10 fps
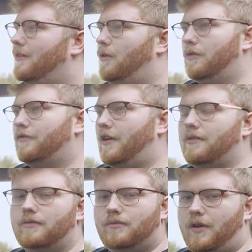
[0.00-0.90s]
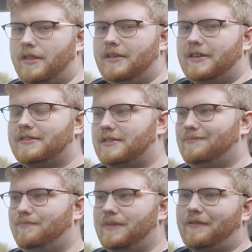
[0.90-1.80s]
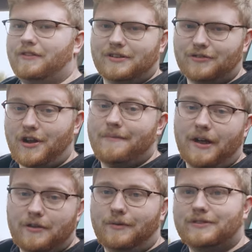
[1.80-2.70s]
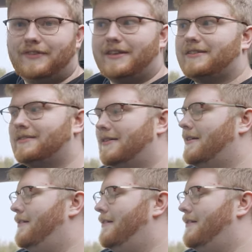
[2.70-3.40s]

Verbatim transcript: Or front. One of the discs is different because I was trying to buy new ones for this.